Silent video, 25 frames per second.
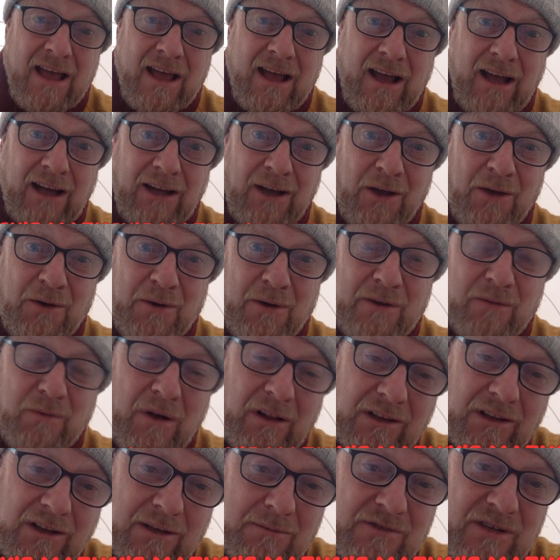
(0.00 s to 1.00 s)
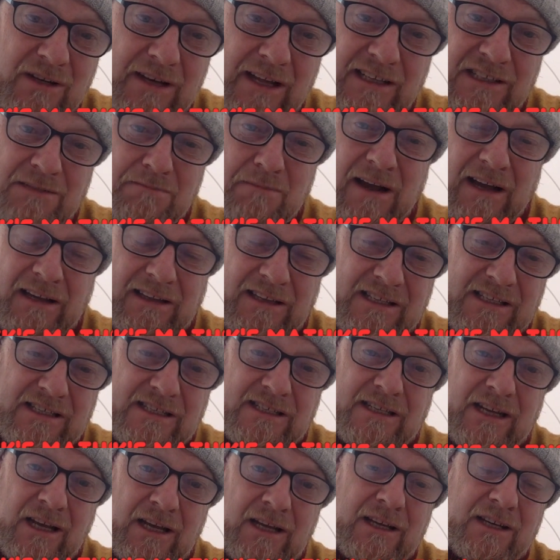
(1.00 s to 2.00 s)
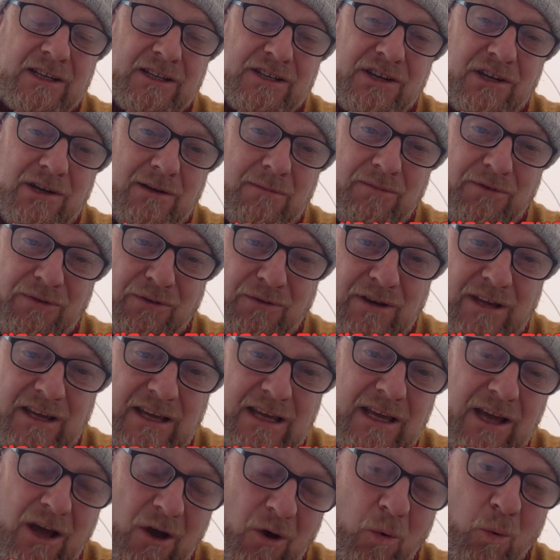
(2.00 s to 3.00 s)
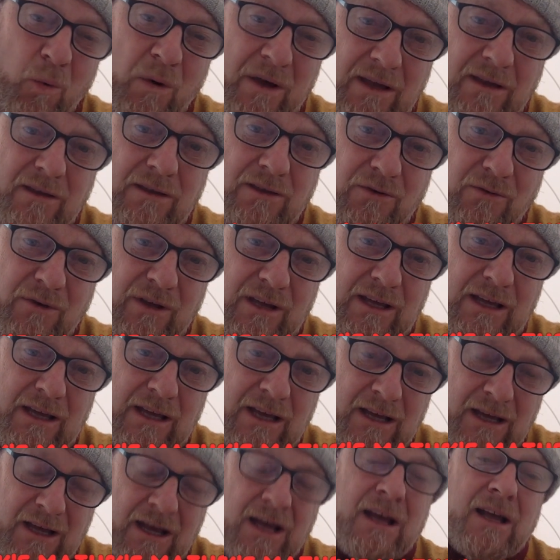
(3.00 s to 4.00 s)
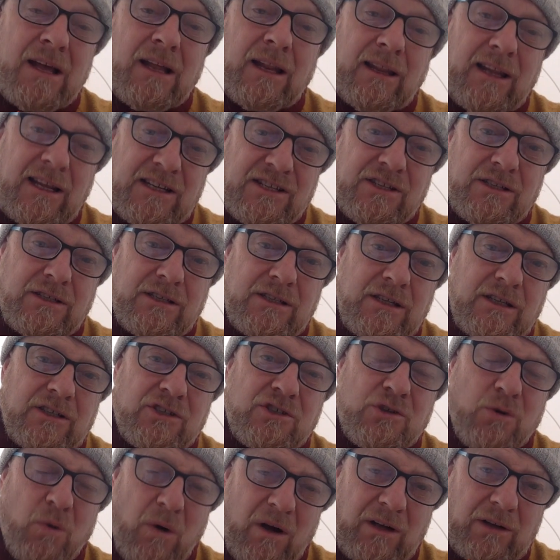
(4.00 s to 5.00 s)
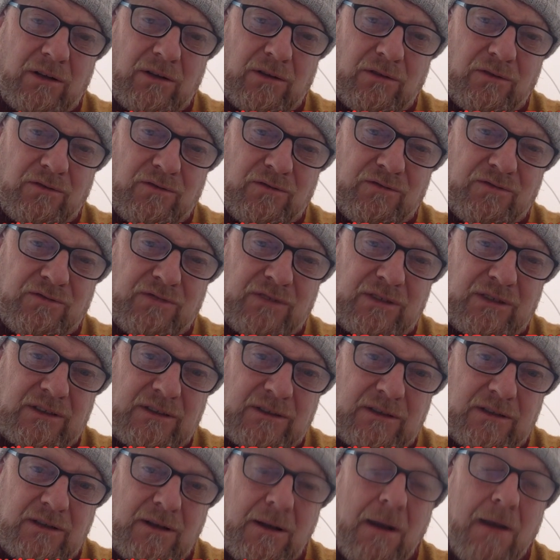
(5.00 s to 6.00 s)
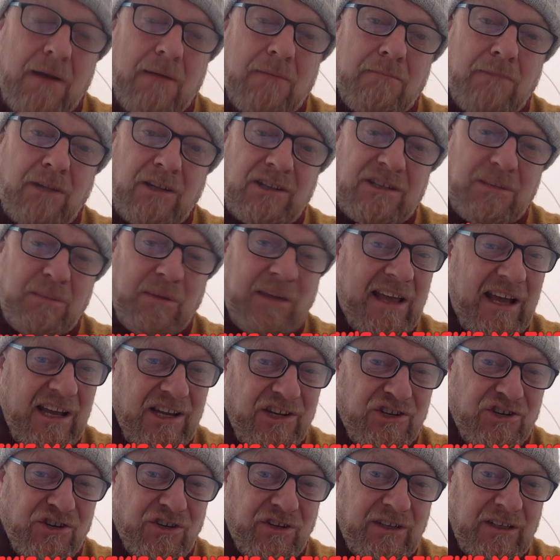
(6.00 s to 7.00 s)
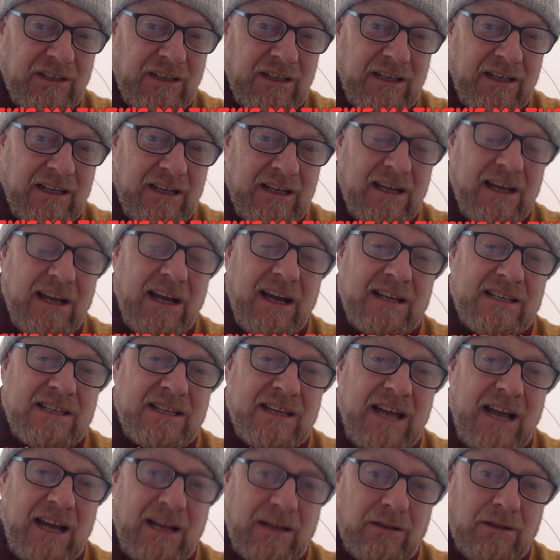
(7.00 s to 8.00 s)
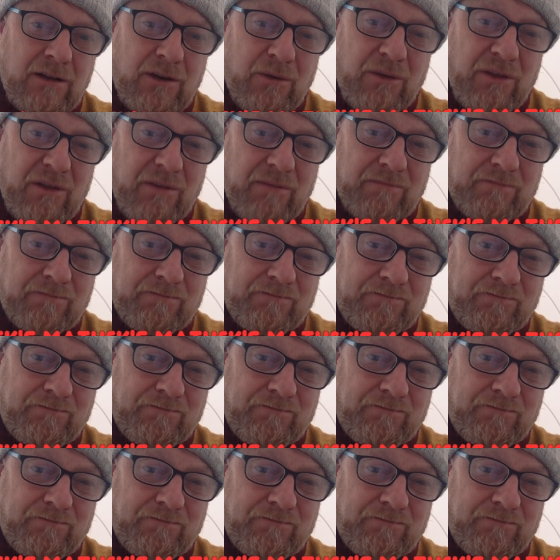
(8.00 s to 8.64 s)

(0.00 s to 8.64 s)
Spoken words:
Hello and welcome to Nick's Maths, Term 3, Week 3, Lesson 12, Multiplication as an Algorithm.